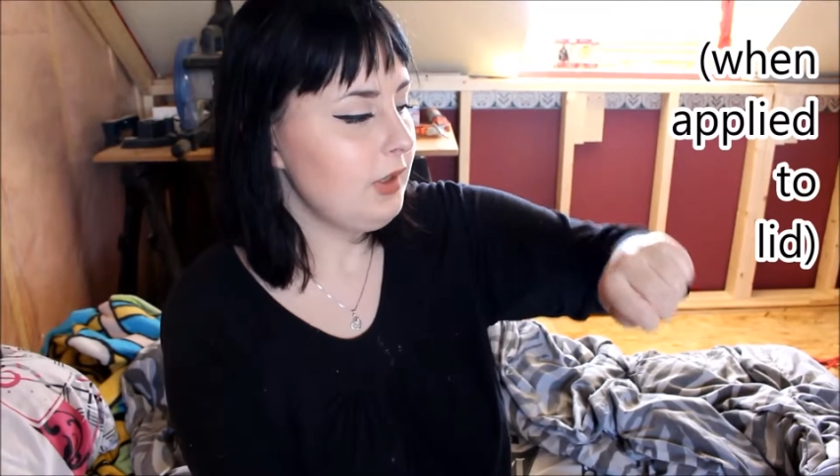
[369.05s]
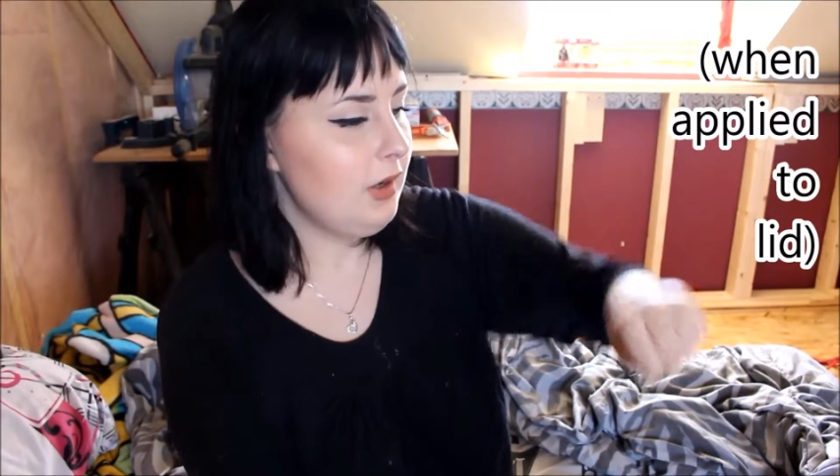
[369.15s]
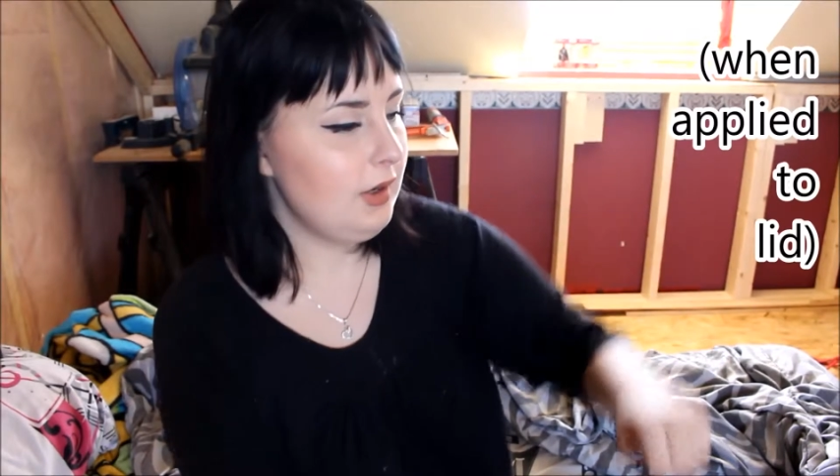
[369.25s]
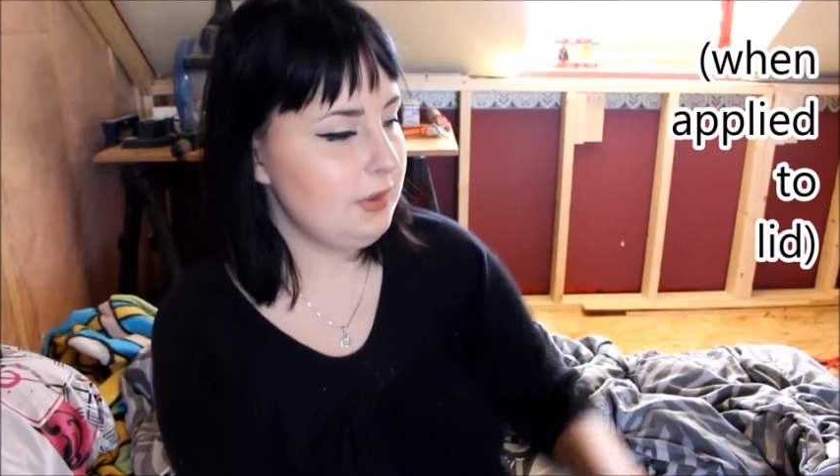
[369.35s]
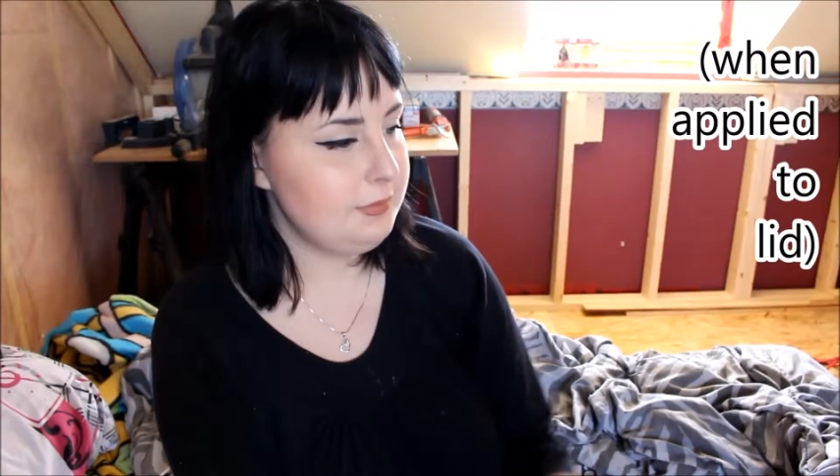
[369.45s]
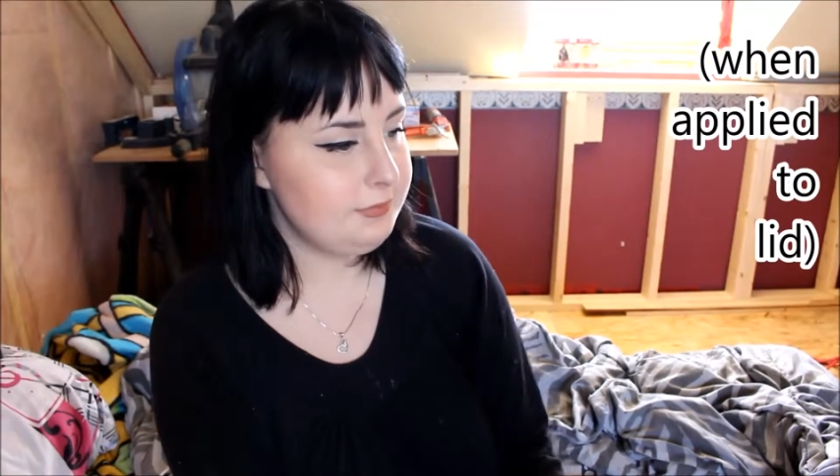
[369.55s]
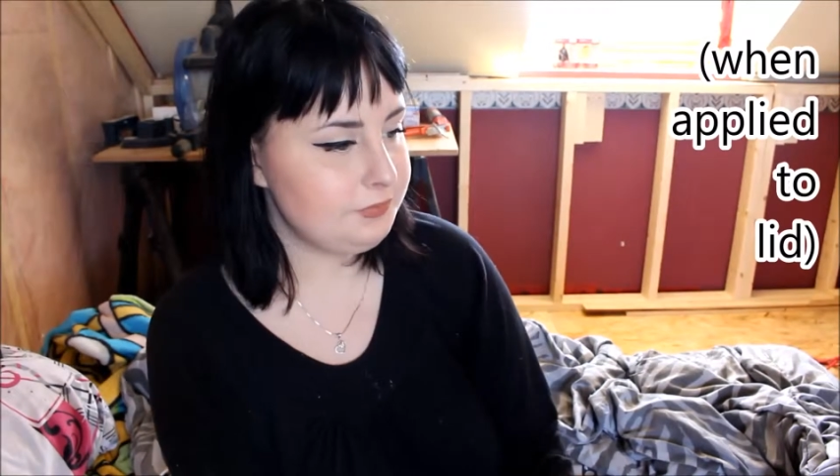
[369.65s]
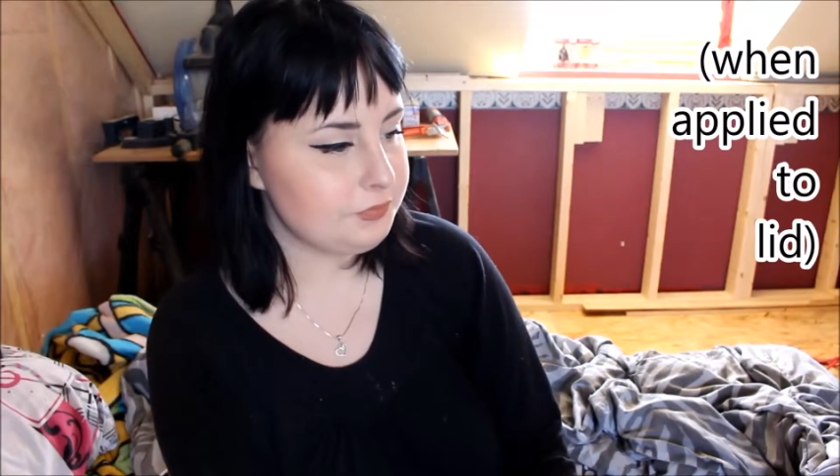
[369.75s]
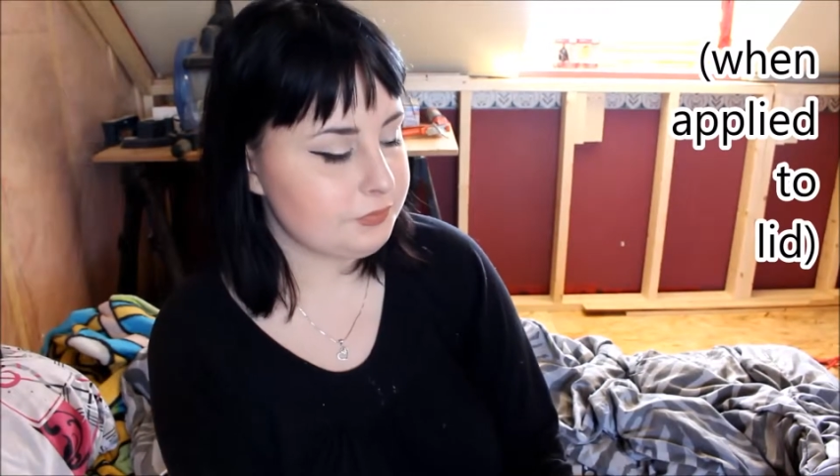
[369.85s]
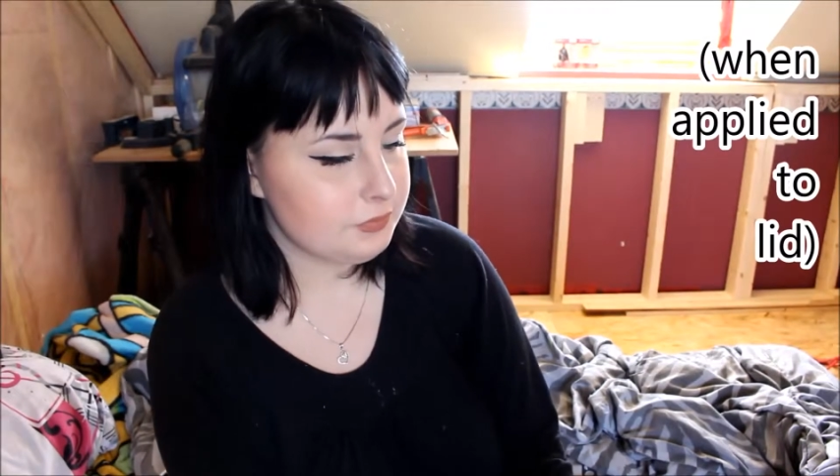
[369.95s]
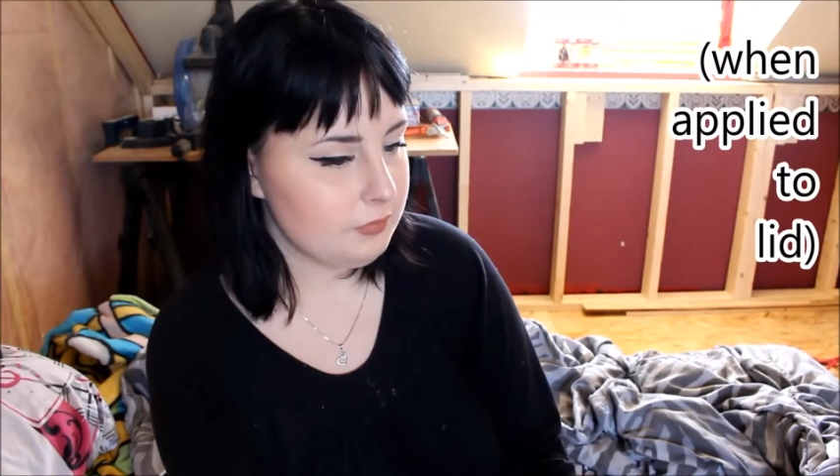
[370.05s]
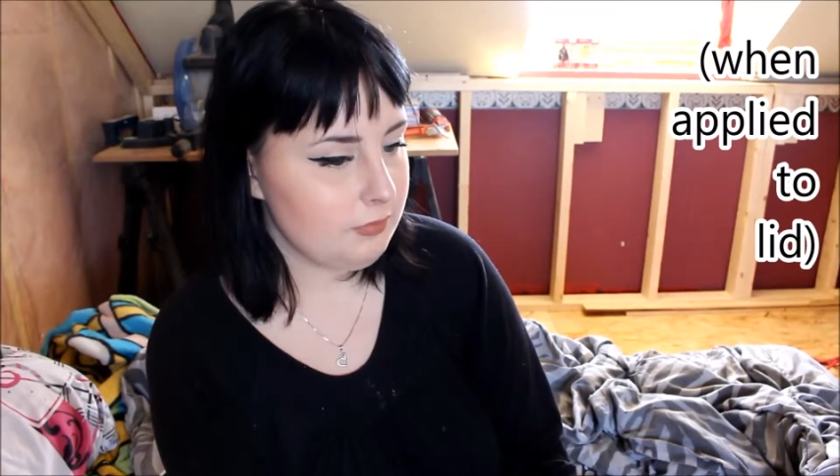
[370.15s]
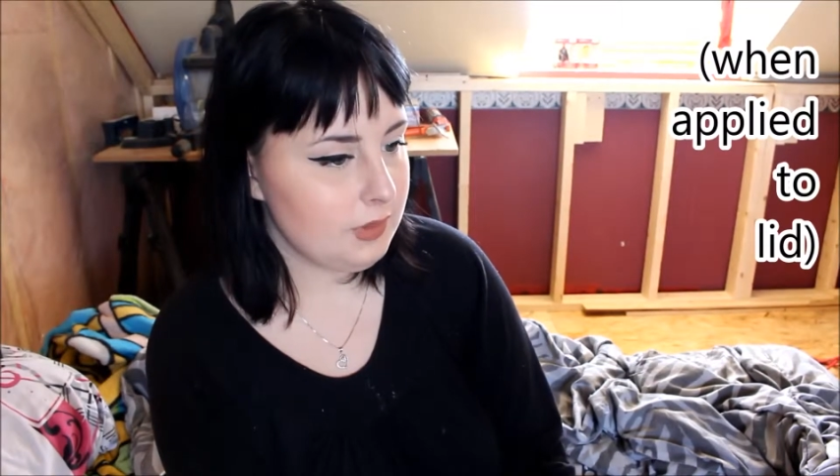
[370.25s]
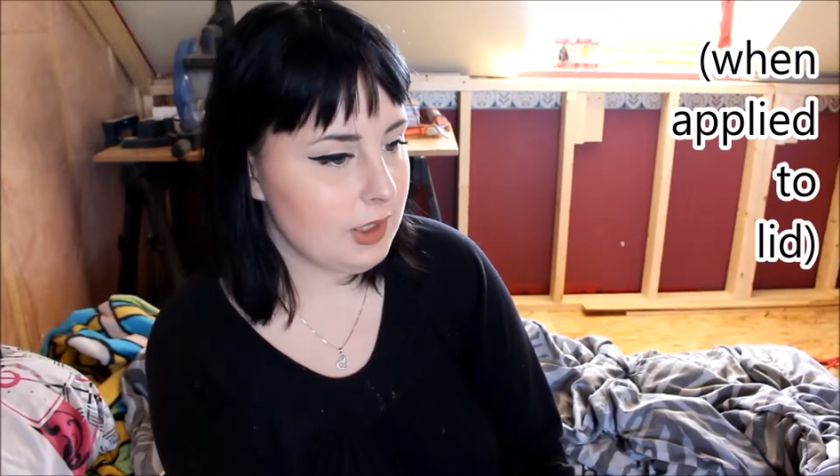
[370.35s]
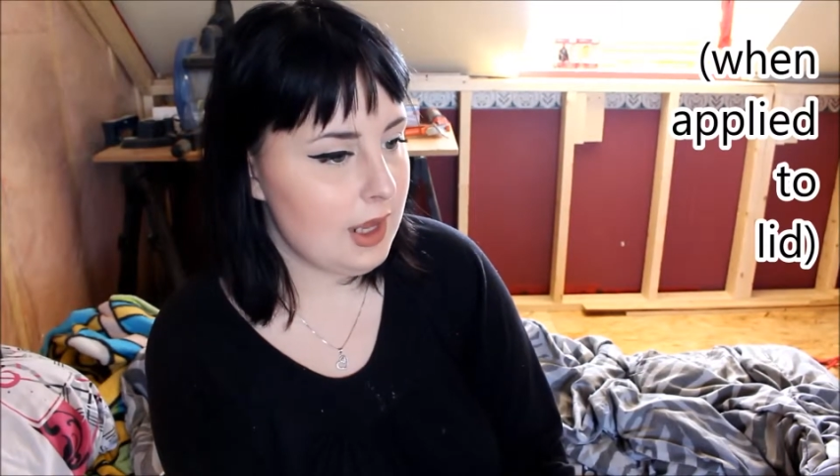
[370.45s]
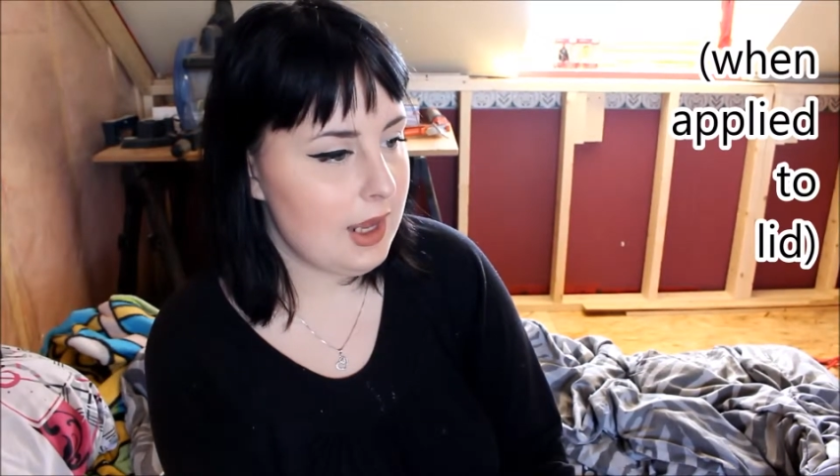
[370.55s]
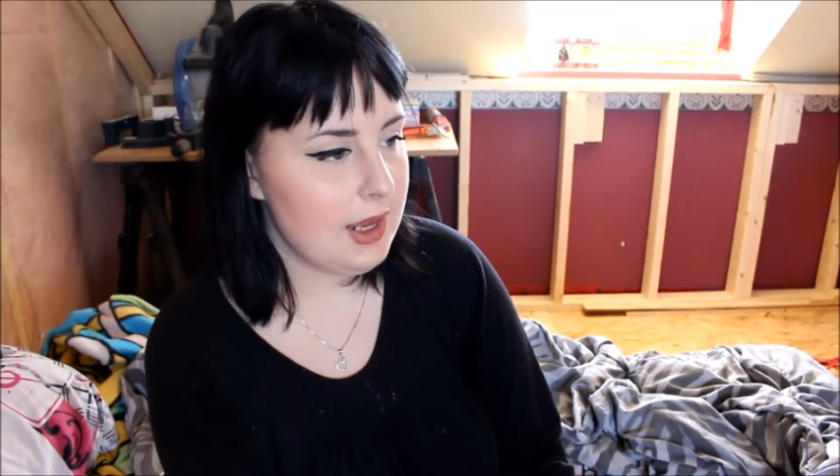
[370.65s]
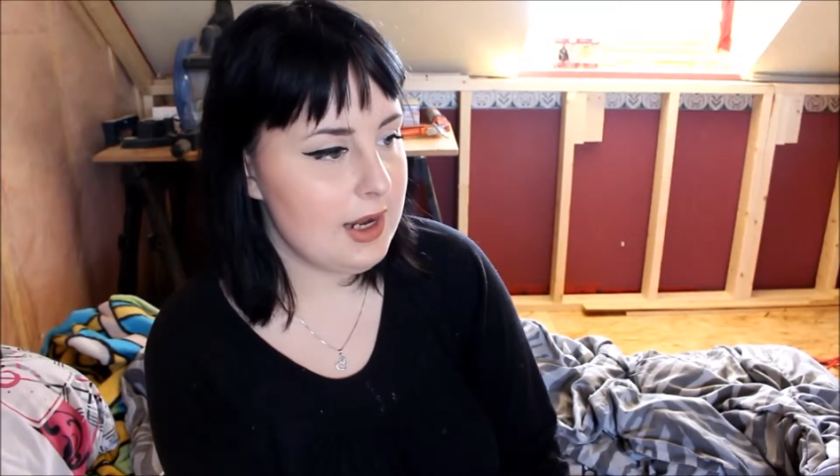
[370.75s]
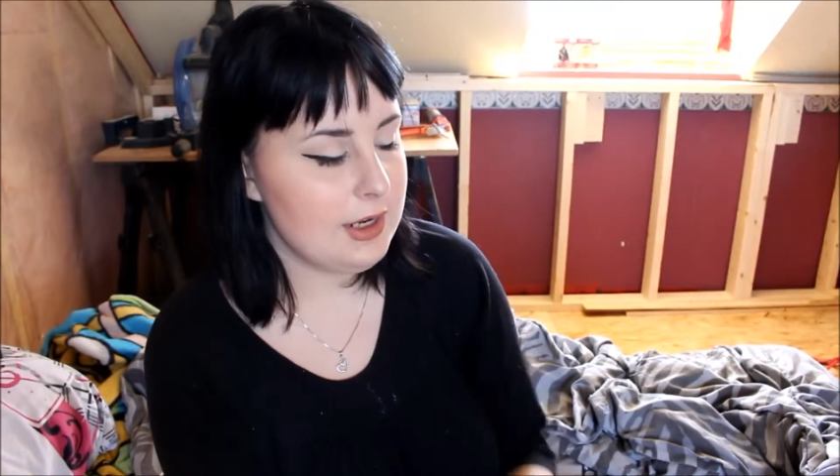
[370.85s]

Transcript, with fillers: Um, and